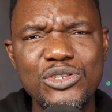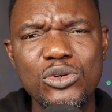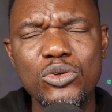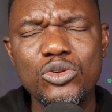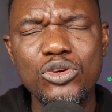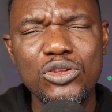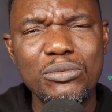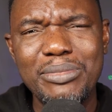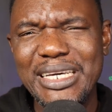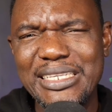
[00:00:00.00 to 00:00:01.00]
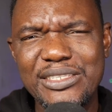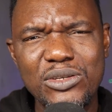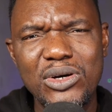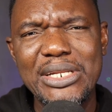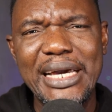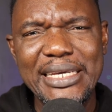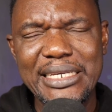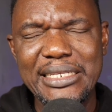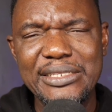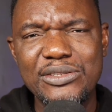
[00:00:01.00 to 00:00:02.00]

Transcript: So your number is no that hidden.